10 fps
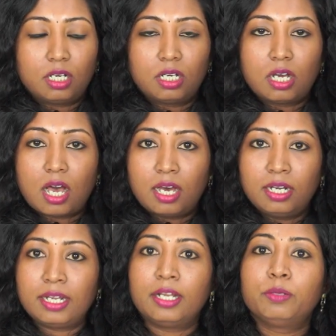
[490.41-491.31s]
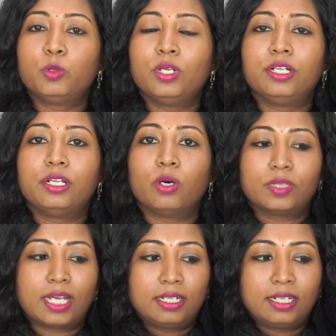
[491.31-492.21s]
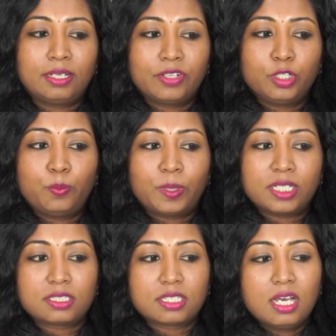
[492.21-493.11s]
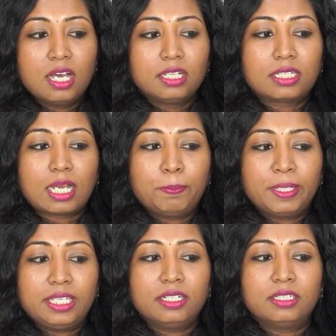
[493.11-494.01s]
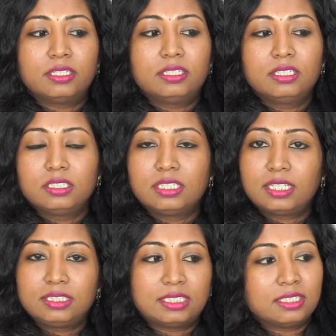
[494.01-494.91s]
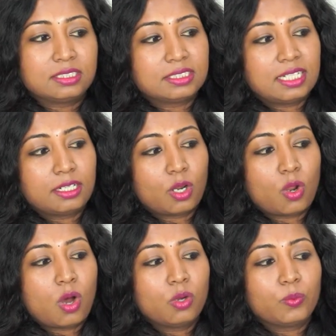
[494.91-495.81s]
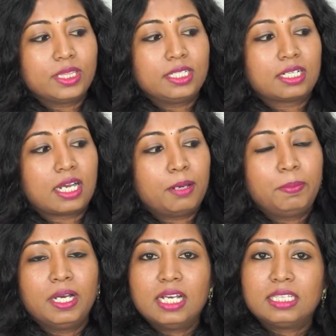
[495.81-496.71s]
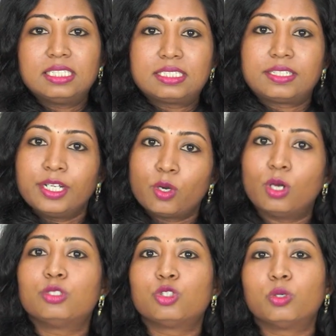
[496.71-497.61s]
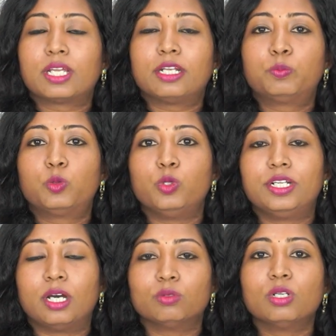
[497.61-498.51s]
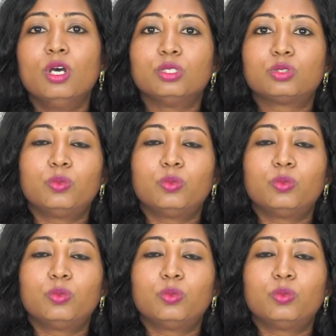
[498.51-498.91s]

hard and pull it down. That time when you press the cup here, there are chances that along with the cup, the string also get pulled down.